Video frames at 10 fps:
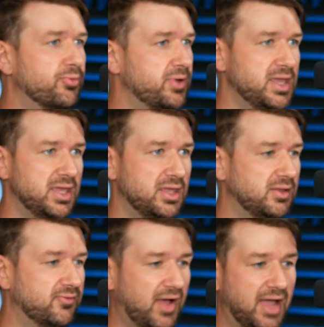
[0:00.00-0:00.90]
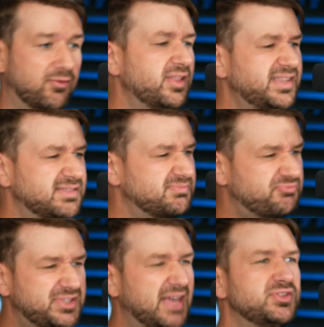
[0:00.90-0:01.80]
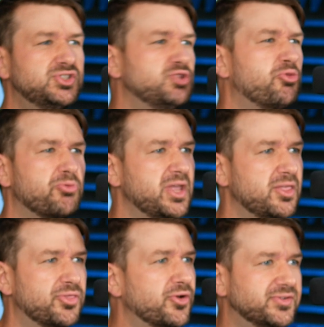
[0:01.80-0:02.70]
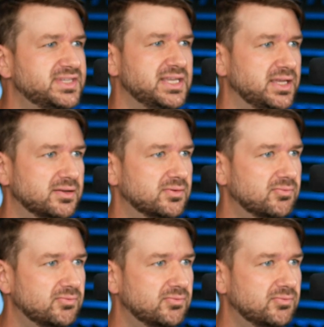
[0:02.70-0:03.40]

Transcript: 3, 5, or let's say 7, 2, 3, 13.